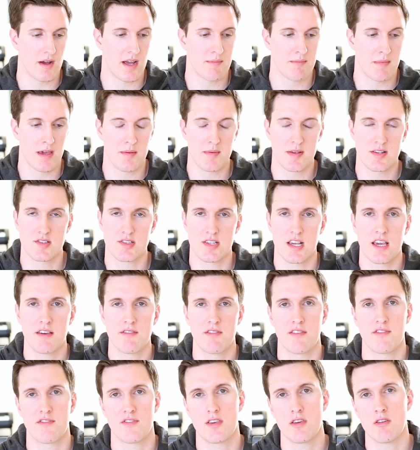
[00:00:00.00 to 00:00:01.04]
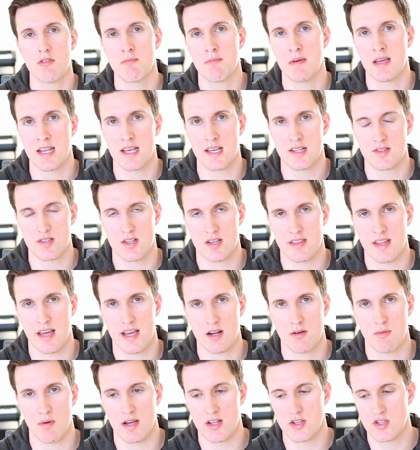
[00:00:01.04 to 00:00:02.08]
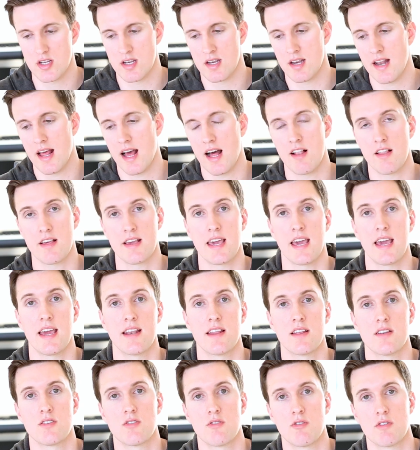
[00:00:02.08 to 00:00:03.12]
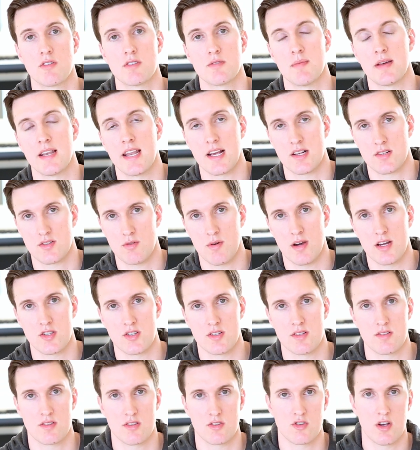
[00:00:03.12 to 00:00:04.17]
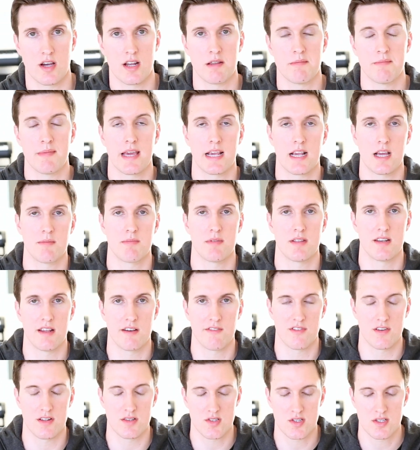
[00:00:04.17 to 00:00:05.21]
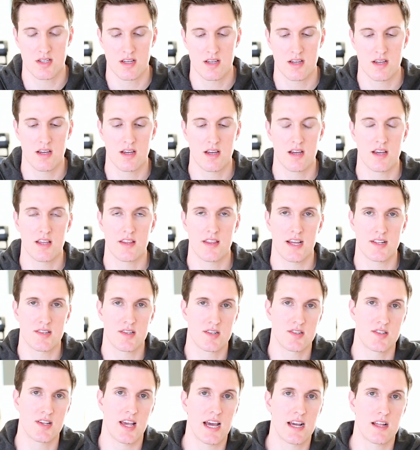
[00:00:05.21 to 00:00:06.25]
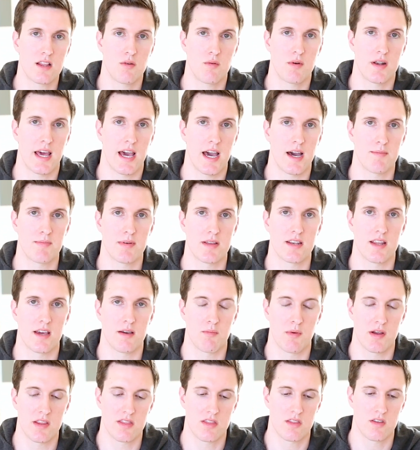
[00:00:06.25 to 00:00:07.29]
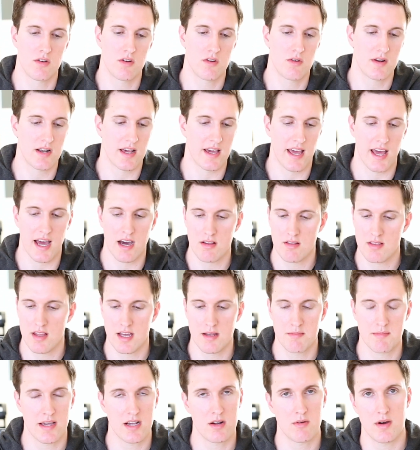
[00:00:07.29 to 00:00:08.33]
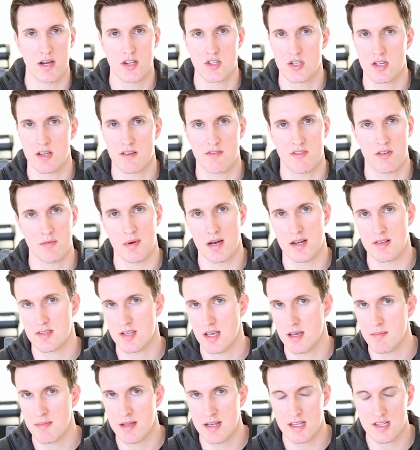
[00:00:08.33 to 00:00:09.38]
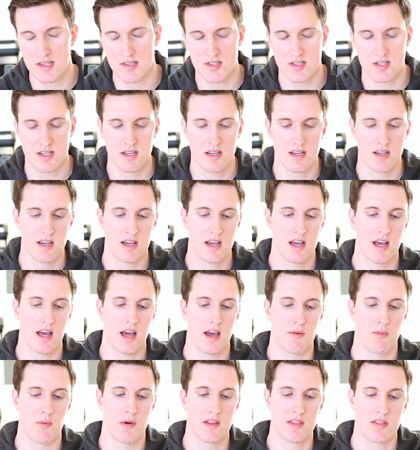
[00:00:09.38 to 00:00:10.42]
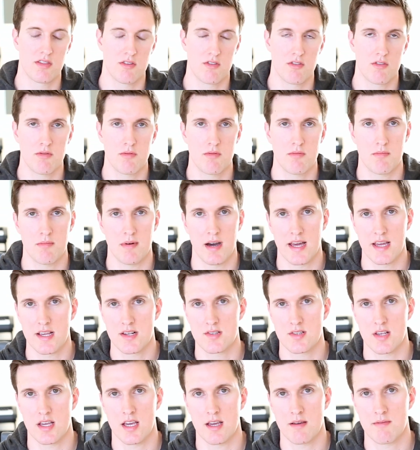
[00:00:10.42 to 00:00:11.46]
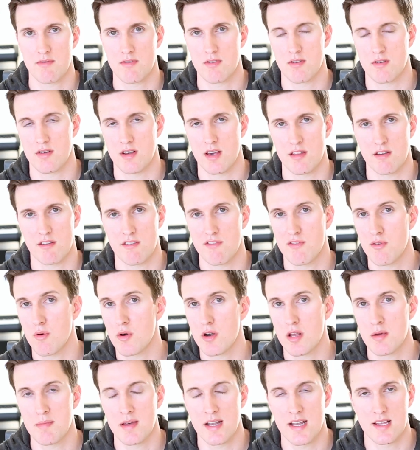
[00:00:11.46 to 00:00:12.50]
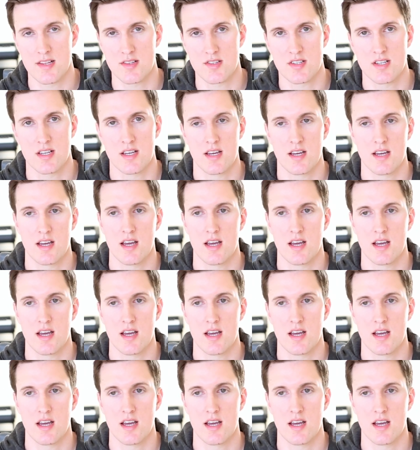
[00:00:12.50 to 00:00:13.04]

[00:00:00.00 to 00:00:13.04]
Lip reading: maybe save a few minutes on that question and allocate it towards my next questions to try to make up the difference. That's exactly what happened. I went through and I outlined my question for about 10 minutes. I went through my exam for another 40 minutes.